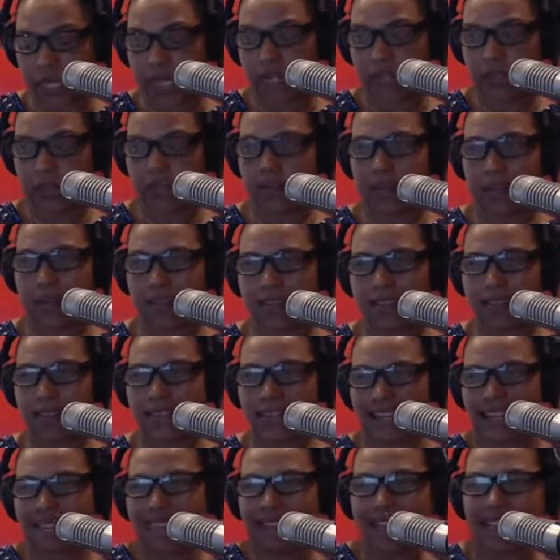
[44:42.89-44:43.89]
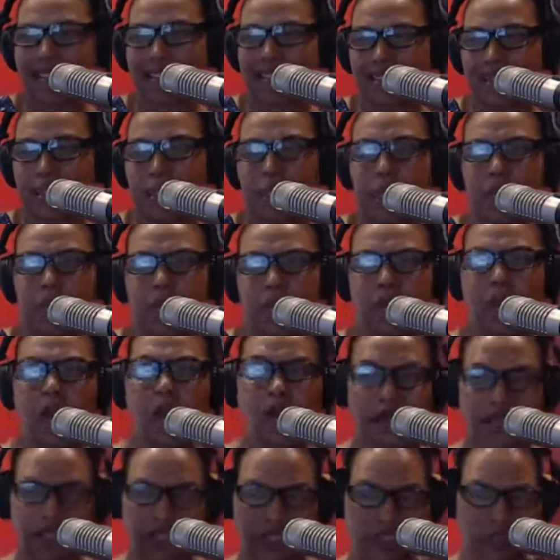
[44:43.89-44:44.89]
it's not like that simple to say, all
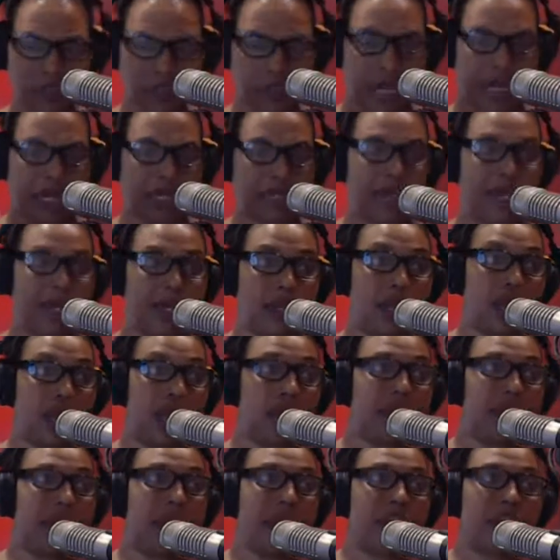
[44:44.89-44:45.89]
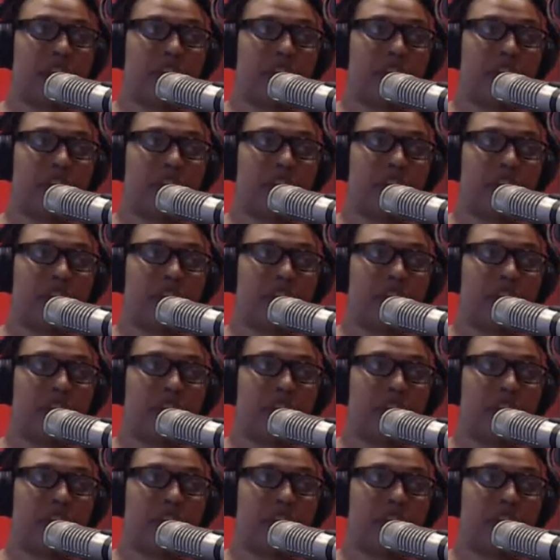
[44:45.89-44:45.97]
right, just make it $10 an hour.